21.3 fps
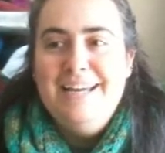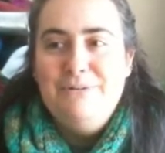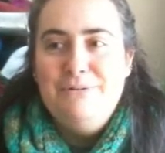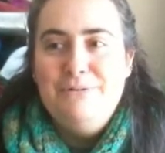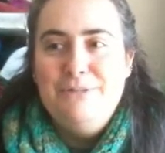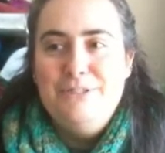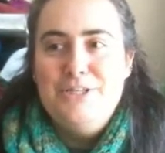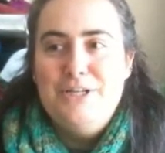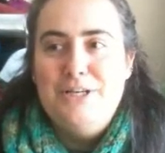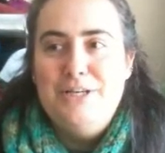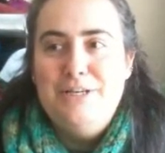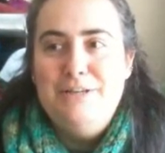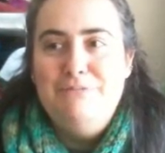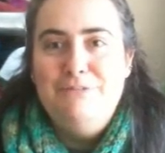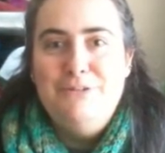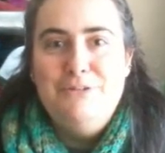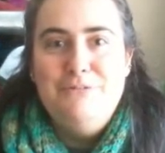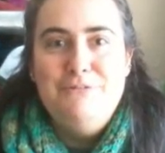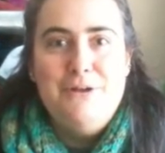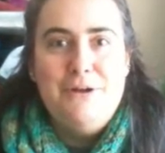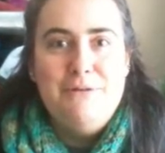which any of
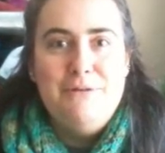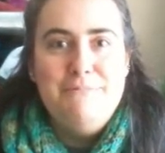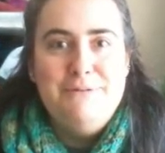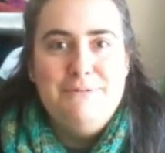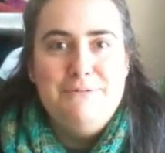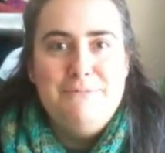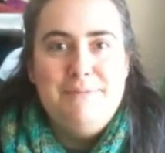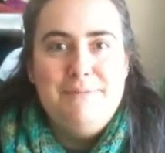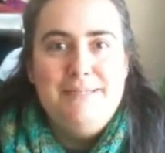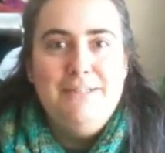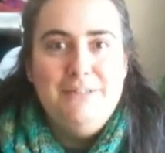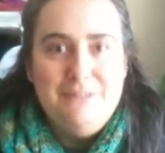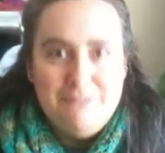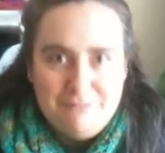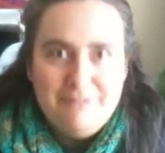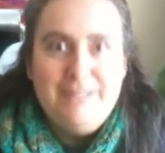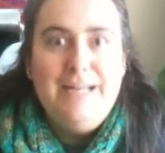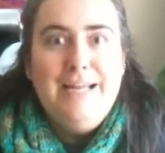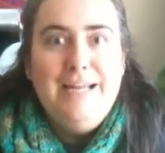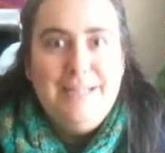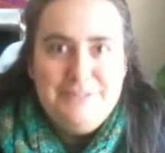you know me will be
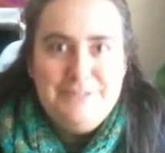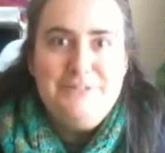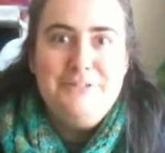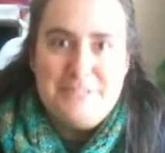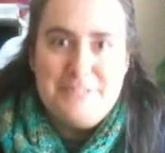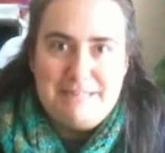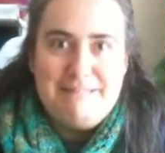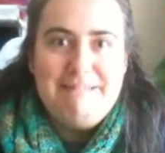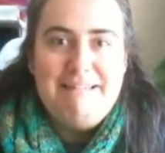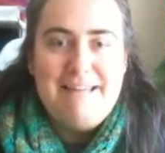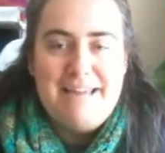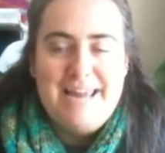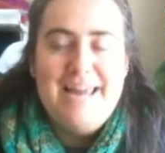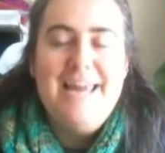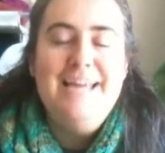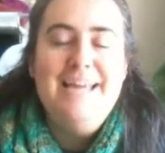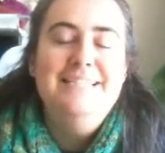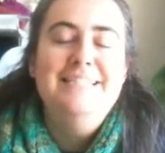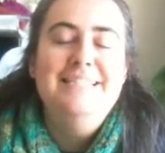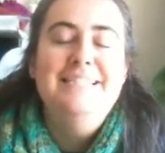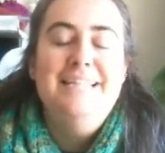laughing at and nodding their
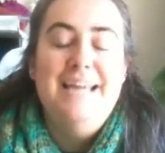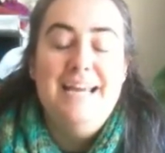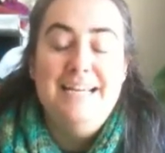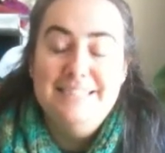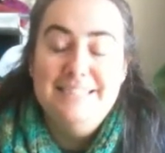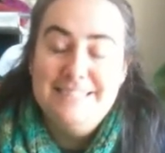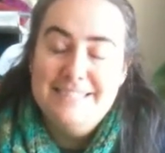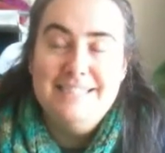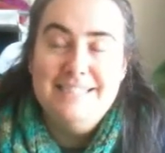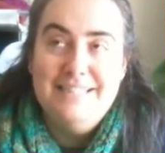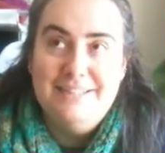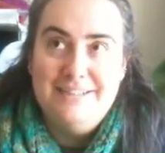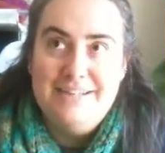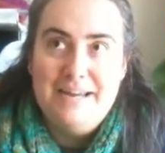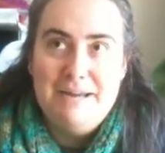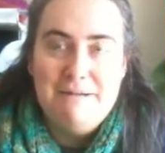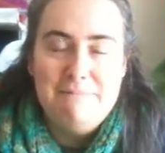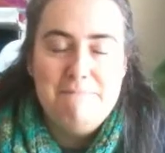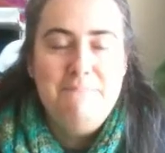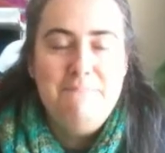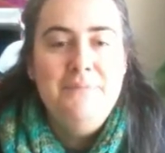head, yes, I
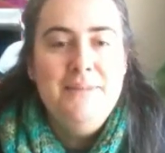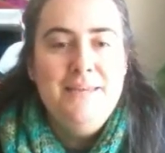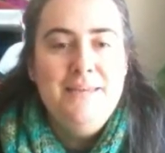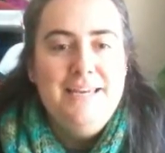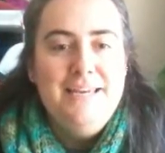am,